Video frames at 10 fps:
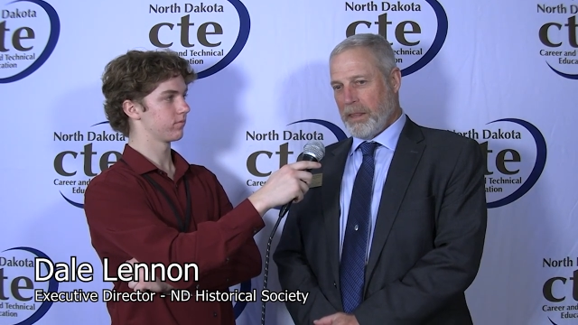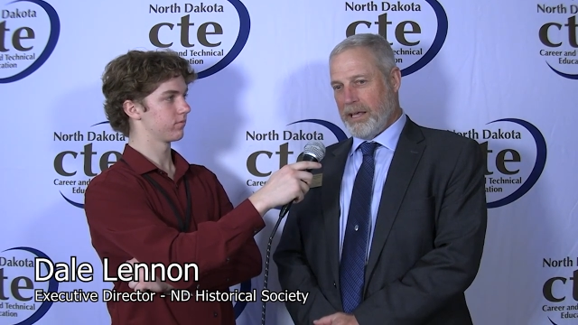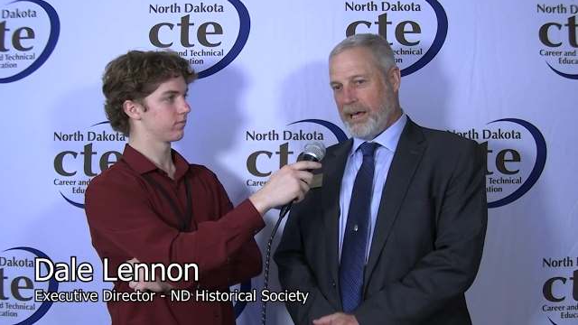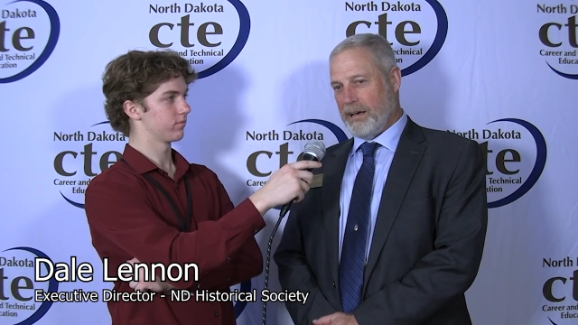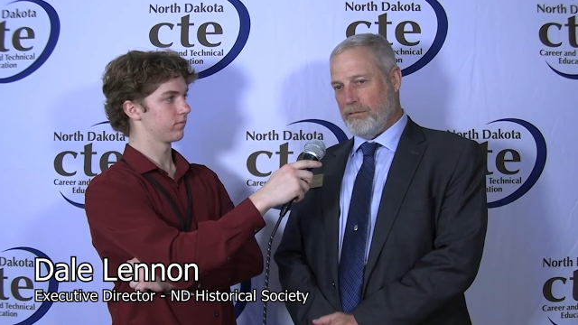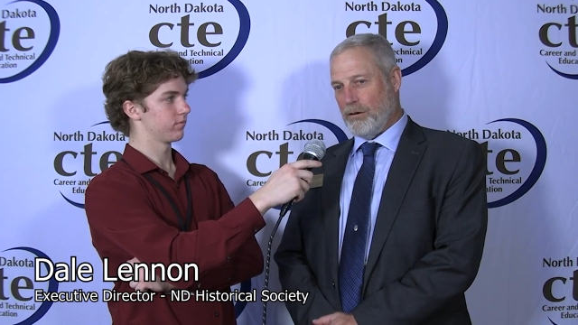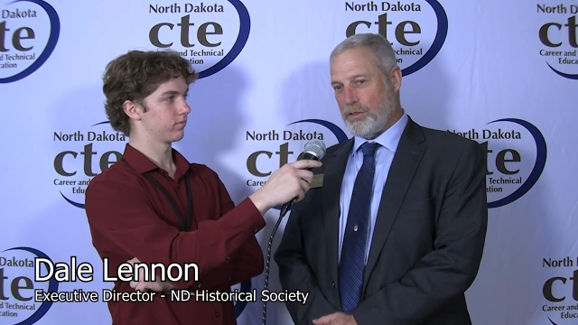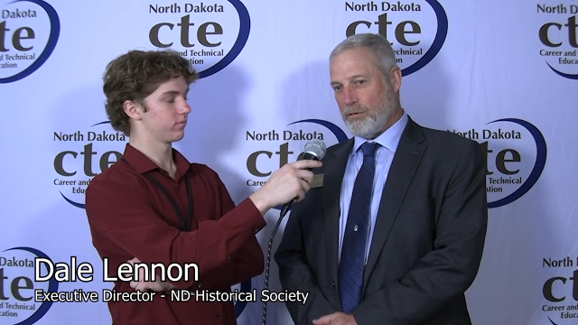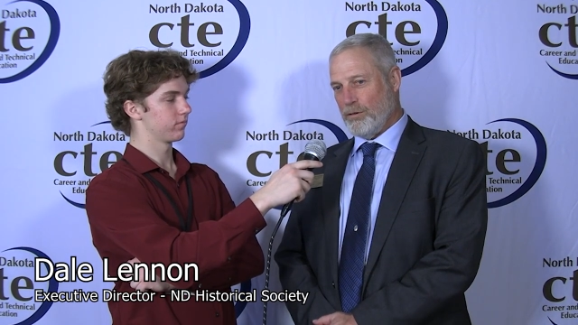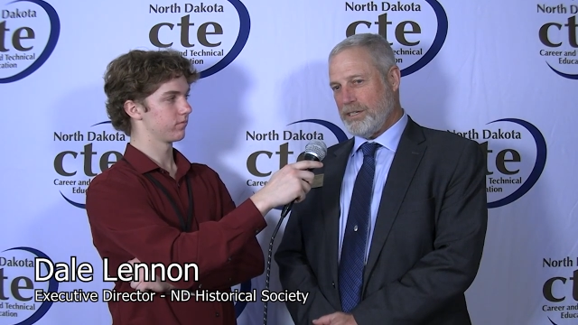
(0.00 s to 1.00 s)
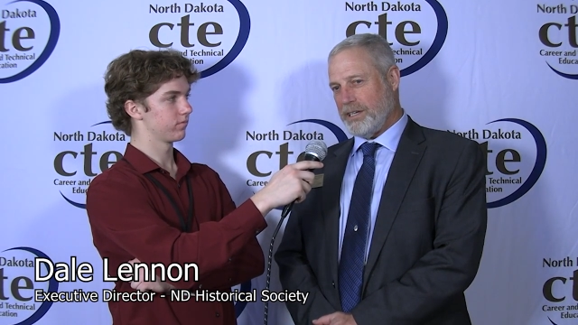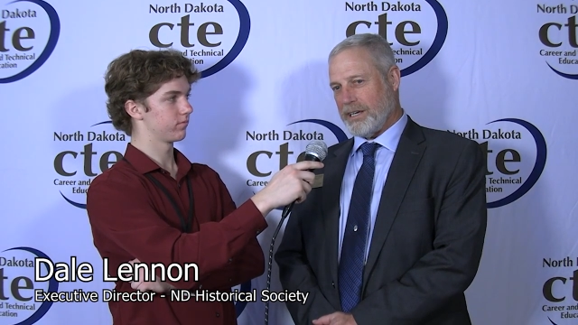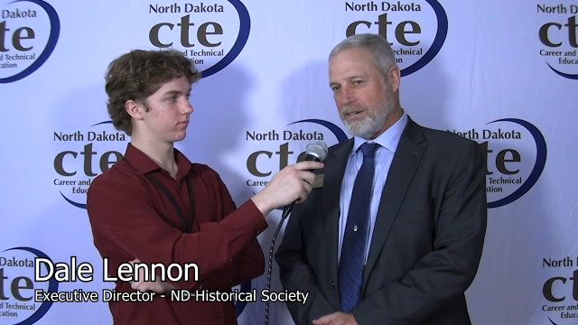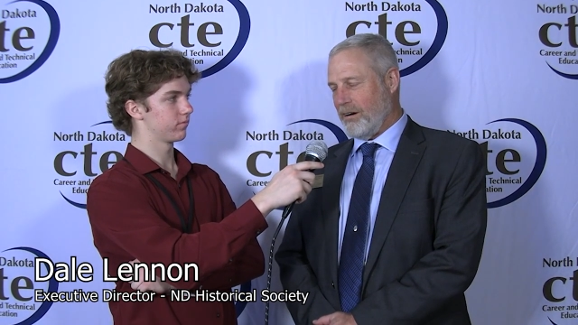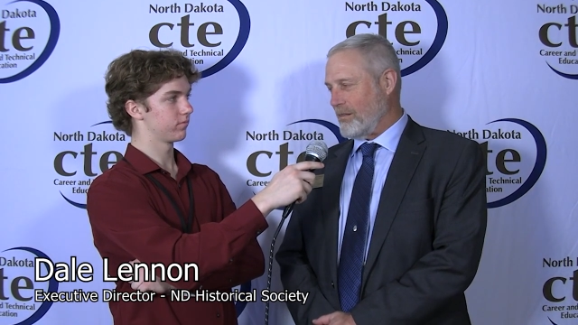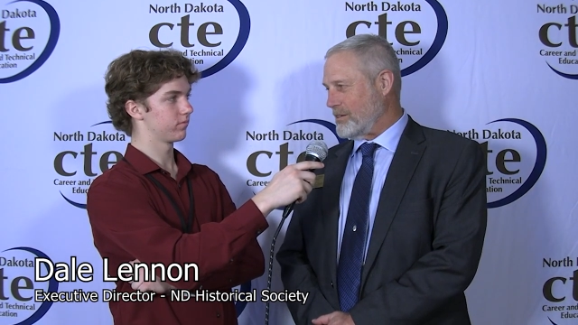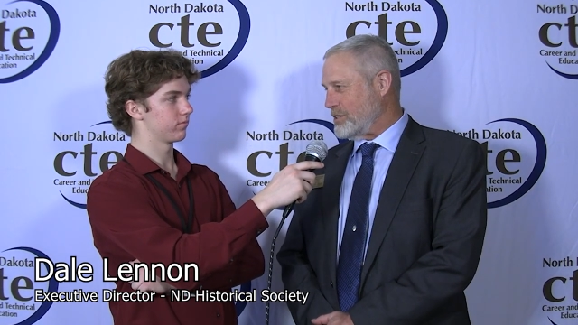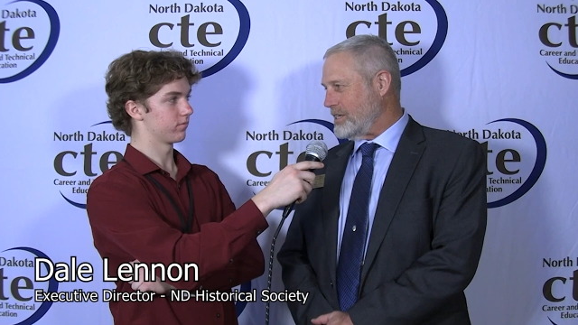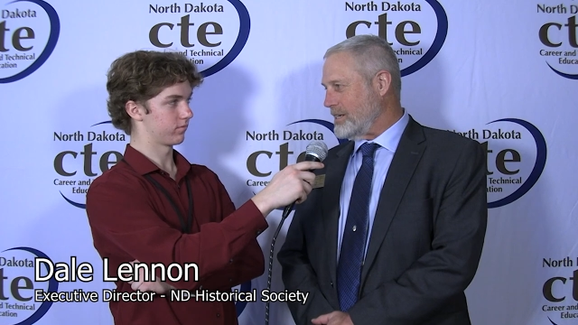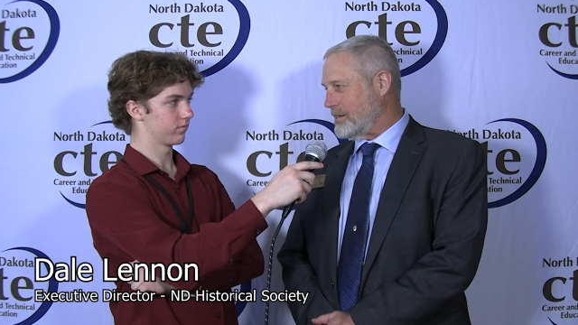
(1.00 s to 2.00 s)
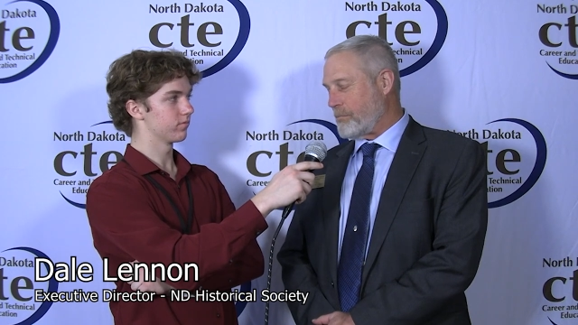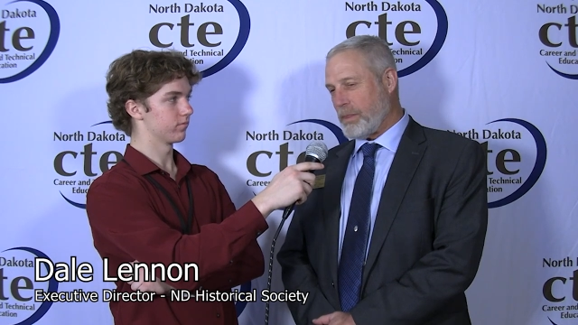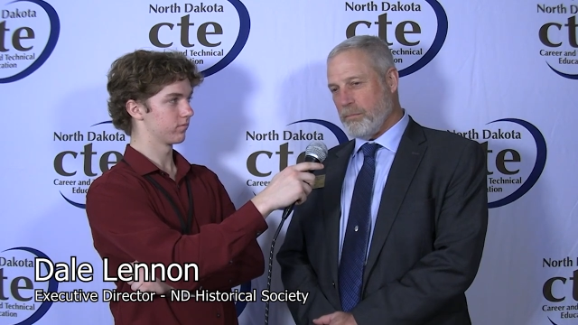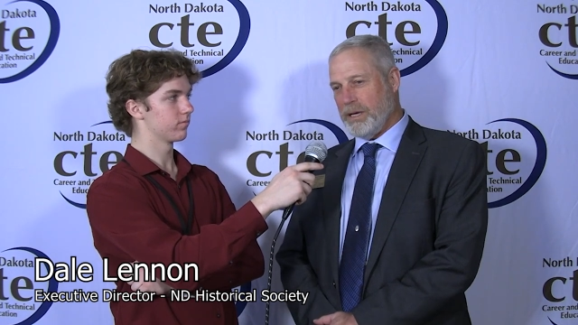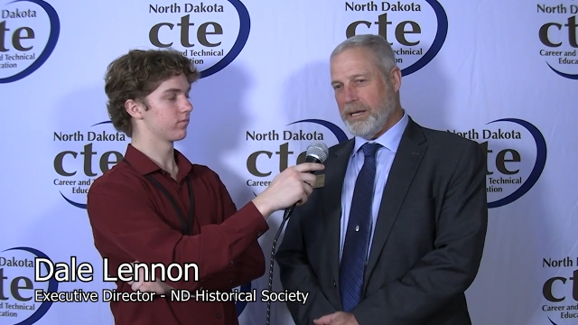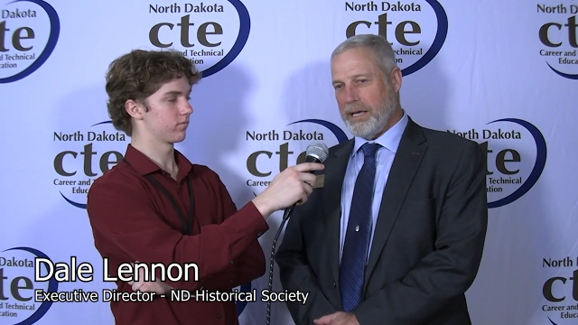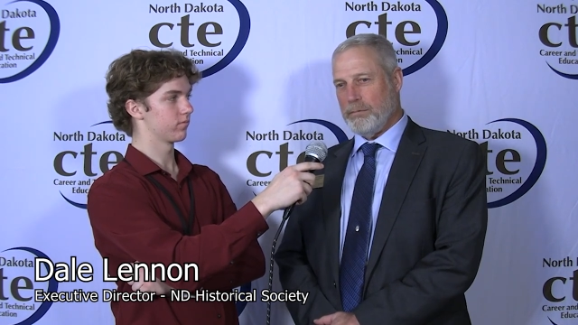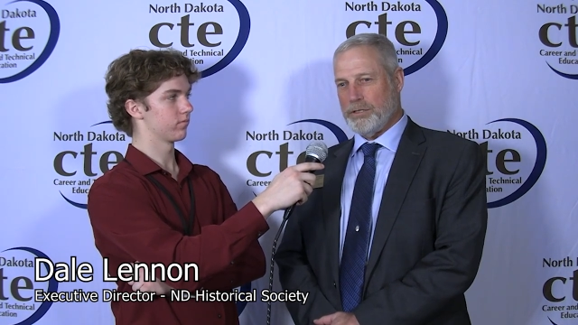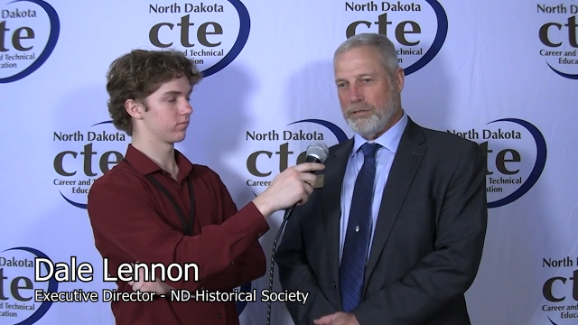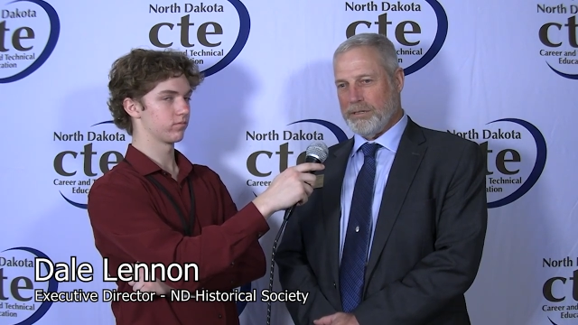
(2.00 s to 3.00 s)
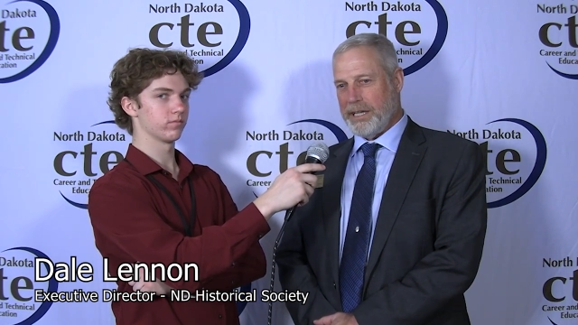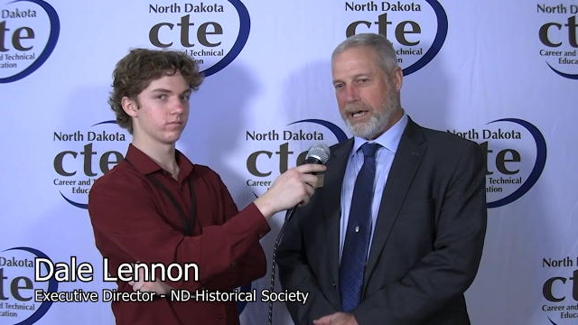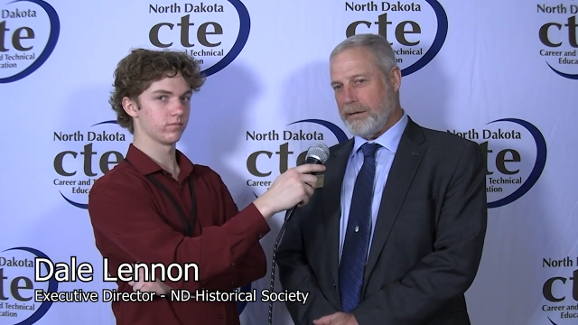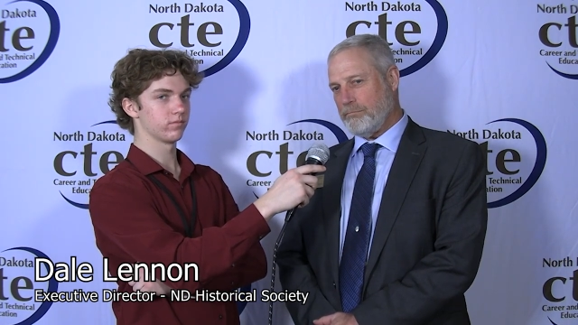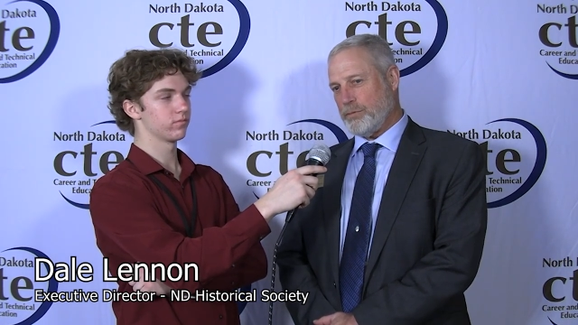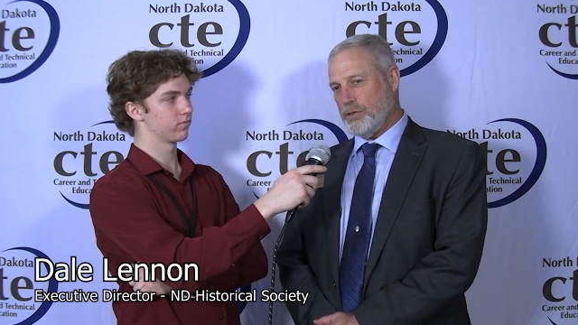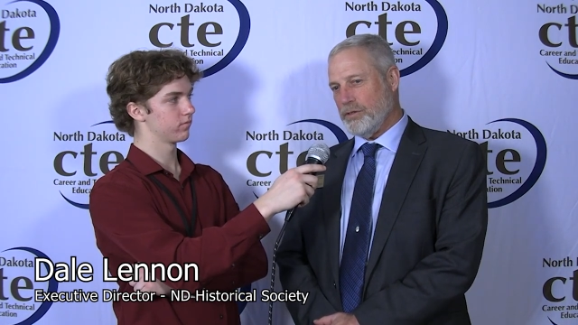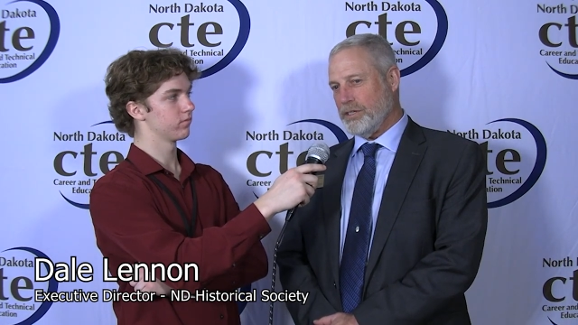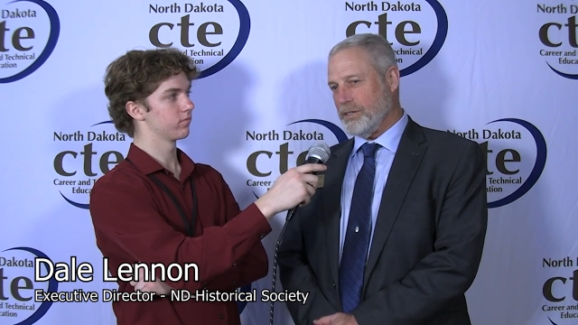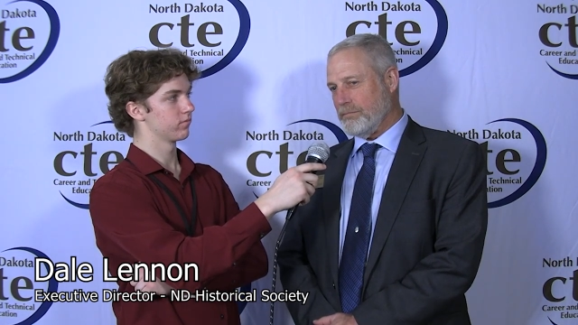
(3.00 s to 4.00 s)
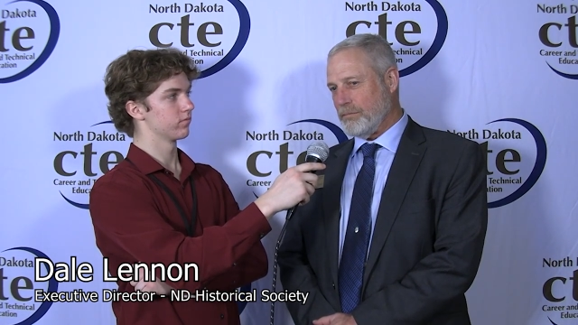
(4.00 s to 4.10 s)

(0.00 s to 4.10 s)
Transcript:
Speaker 1: you have out there with technology and being able to adapt to the,